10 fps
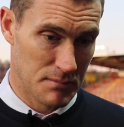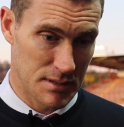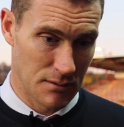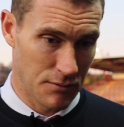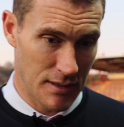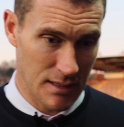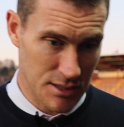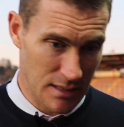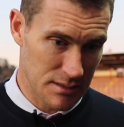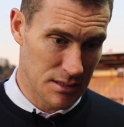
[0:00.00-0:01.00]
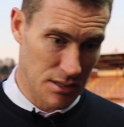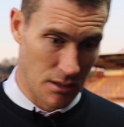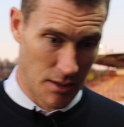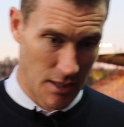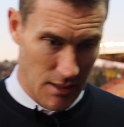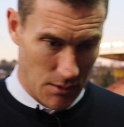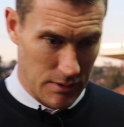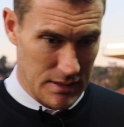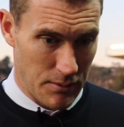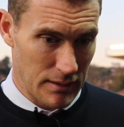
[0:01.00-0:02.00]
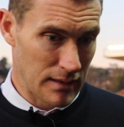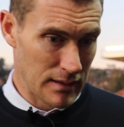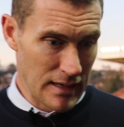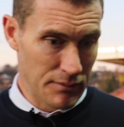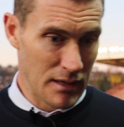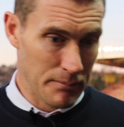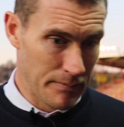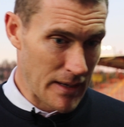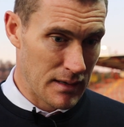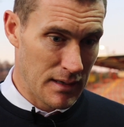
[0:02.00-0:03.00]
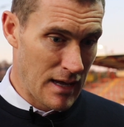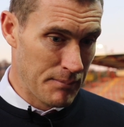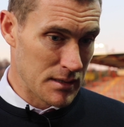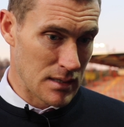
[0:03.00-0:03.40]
So we say we allowed them back in the game.